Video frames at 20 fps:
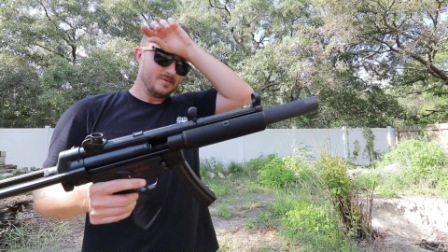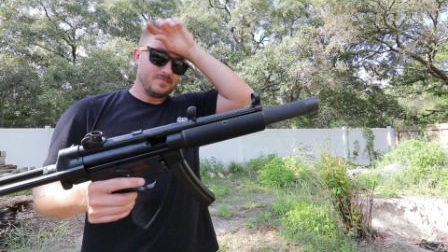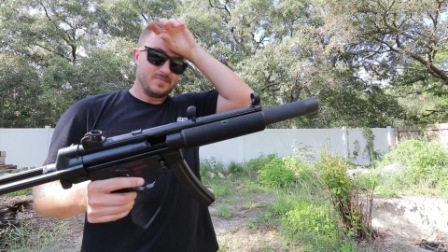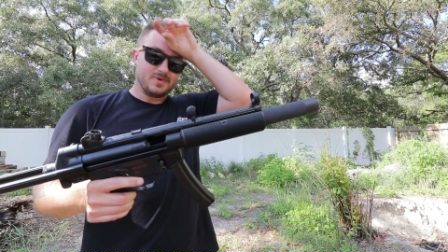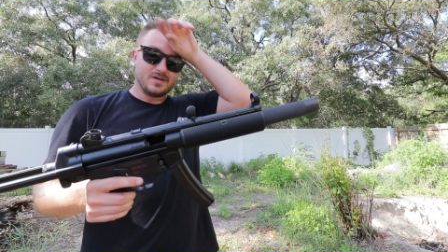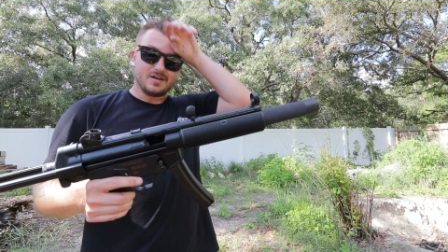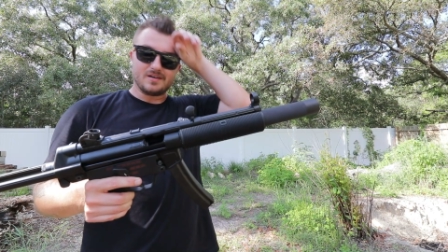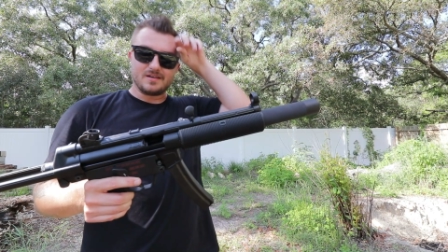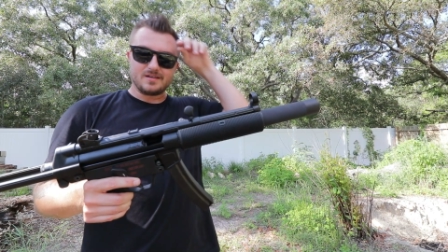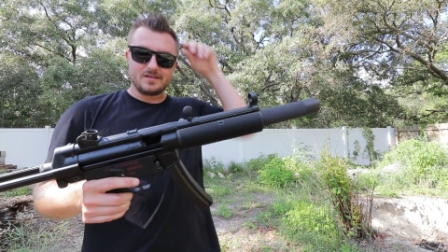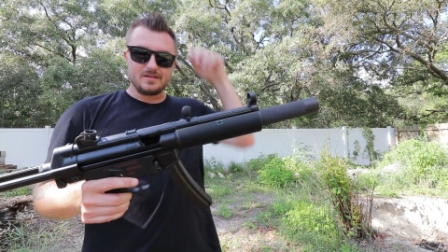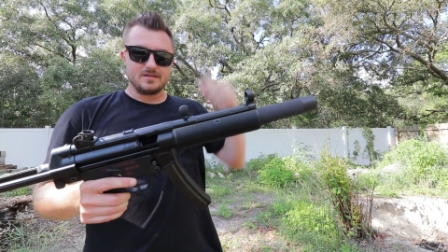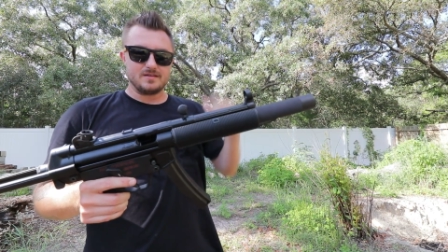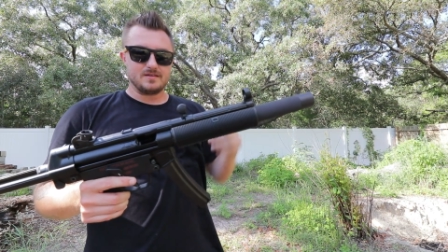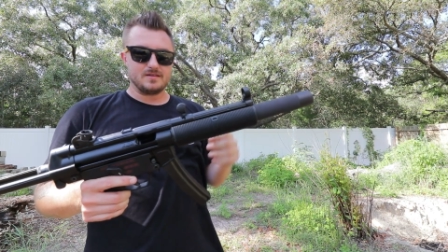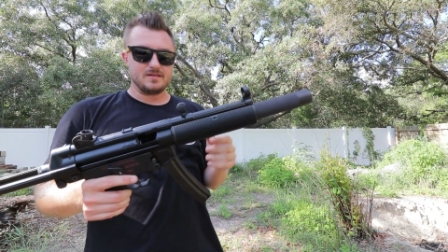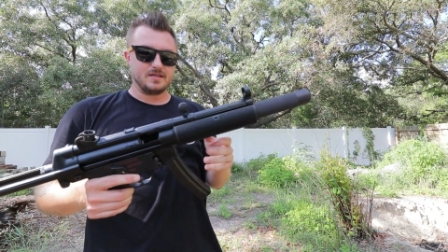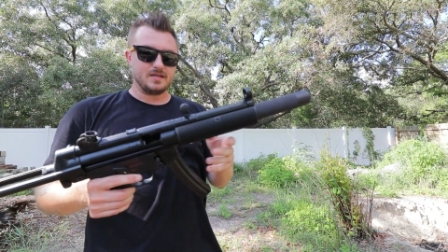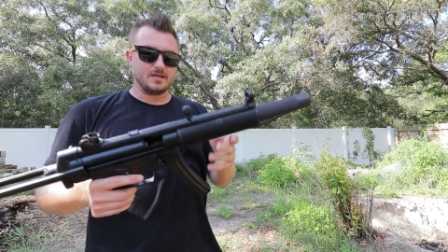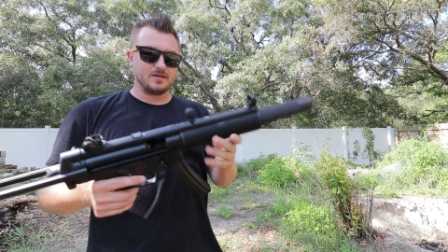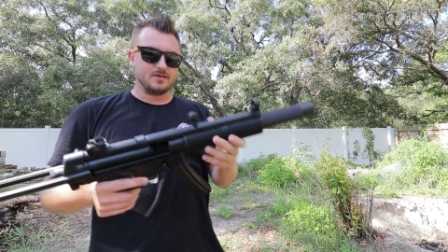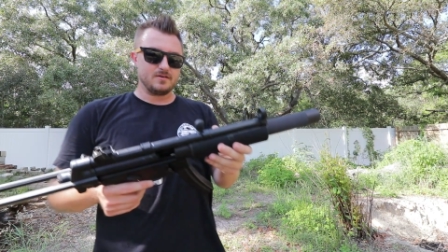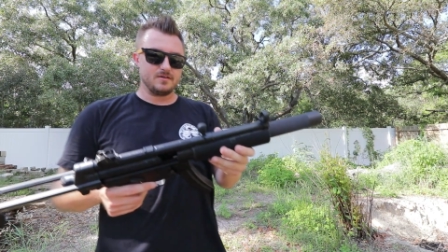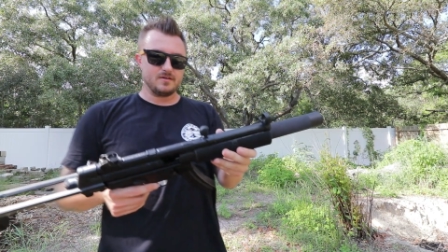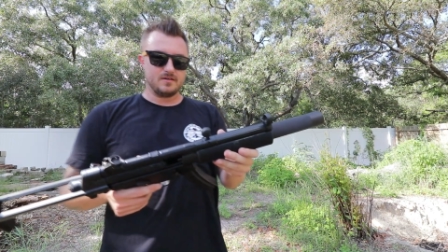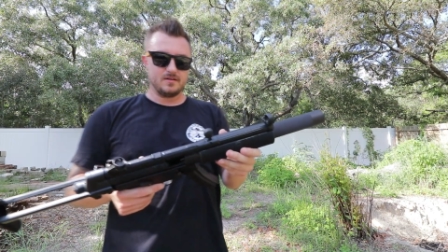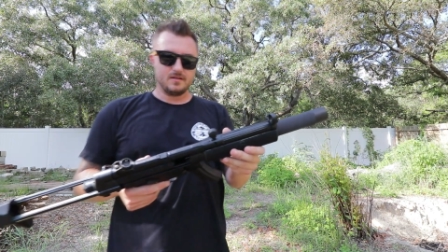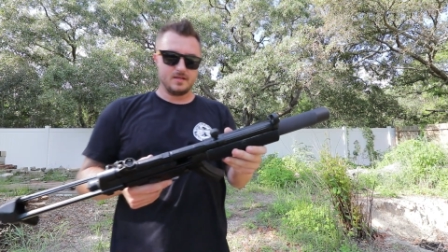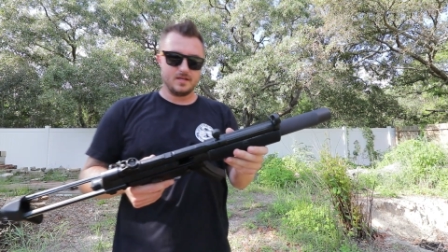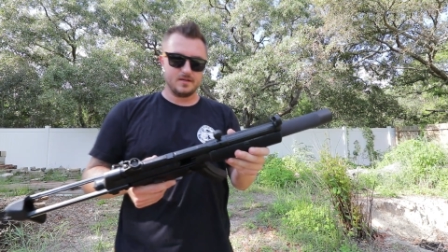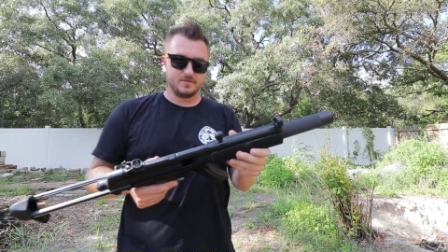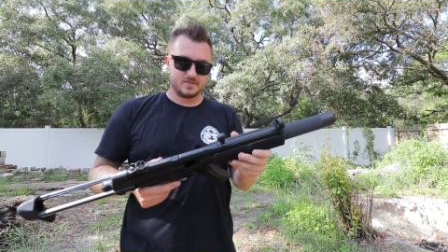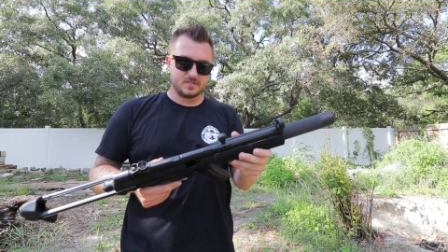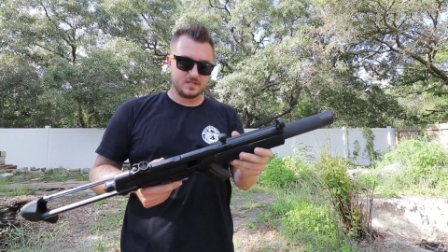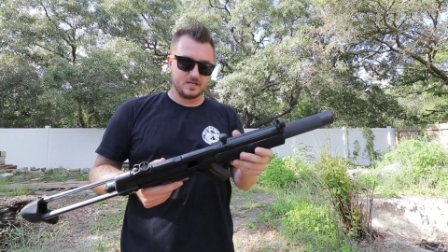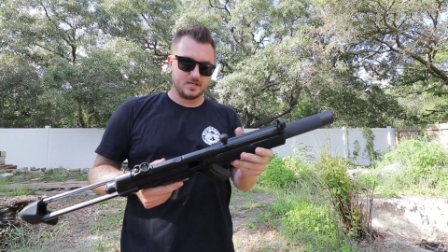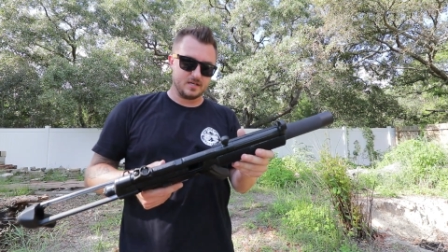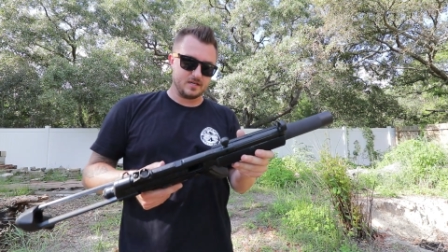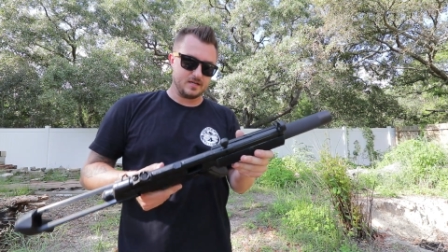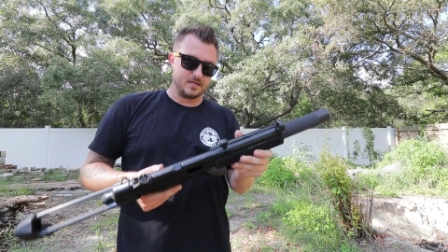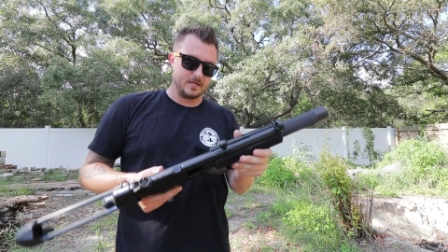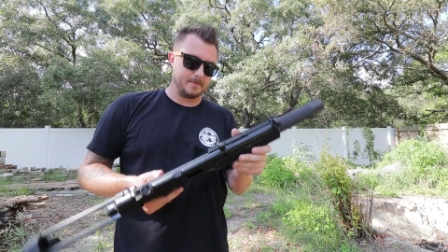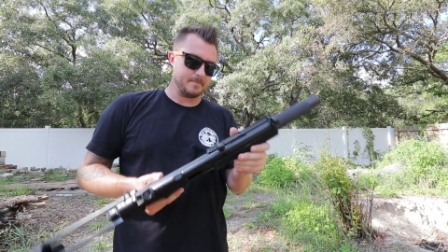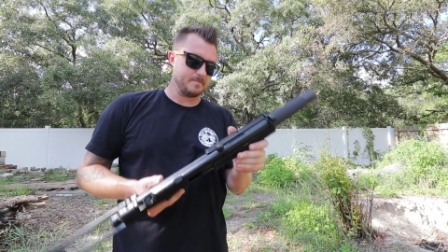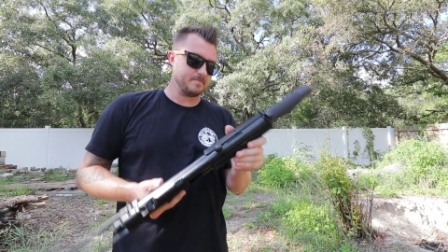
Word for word: But yeah, I heard it on the left side.